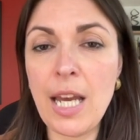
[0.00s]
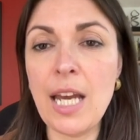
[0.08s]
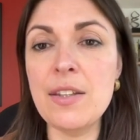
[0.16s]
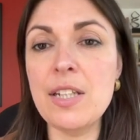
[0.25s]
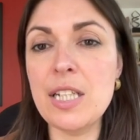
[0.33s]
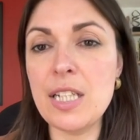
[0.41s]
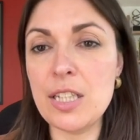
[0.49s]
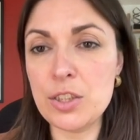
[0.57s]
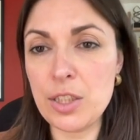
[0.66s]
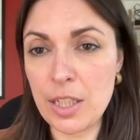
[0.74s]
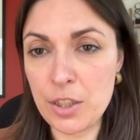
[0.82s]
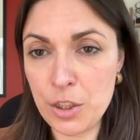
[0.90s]
and that it
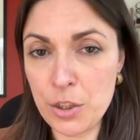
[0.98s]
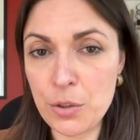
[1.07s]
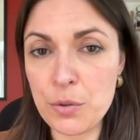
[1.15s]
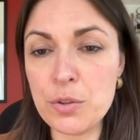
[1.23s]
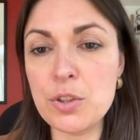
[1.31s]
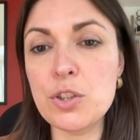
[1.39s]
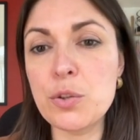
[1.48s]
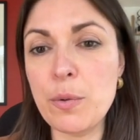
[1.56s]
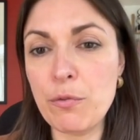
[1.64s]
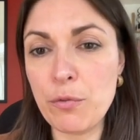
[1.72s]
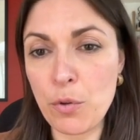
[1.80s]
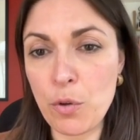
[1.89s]
is then used to
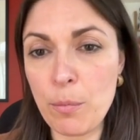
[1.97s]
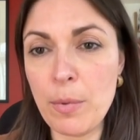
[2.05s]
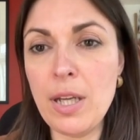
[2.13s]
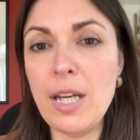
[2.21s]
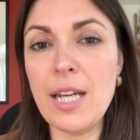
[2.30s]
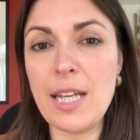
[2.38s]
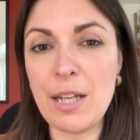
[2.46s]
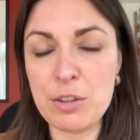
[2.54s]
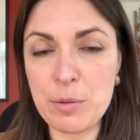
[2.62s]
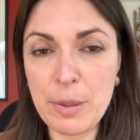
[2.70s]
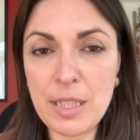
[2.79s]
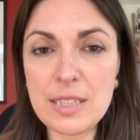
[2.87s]
inform
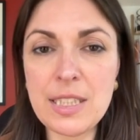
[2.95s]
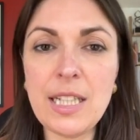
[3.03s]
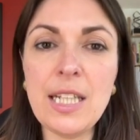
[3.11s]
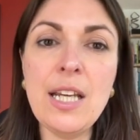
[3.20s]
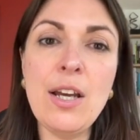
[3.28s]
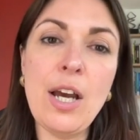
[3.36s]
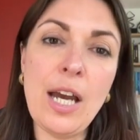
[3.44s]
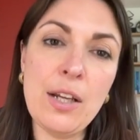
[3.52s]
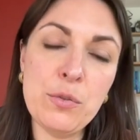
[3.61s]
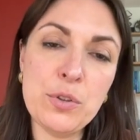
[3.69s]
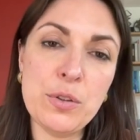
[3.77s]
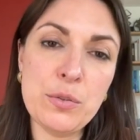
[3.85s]
accountability
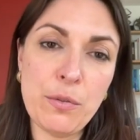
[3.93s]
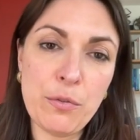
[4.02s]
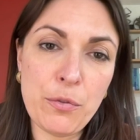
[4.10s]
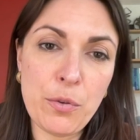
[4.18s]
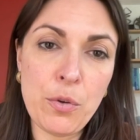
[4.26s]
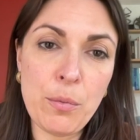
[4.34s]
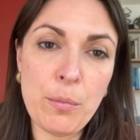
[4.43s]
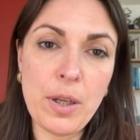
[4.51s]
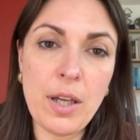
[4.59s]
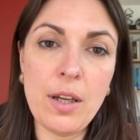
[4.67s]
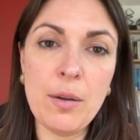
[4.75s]
and also to inform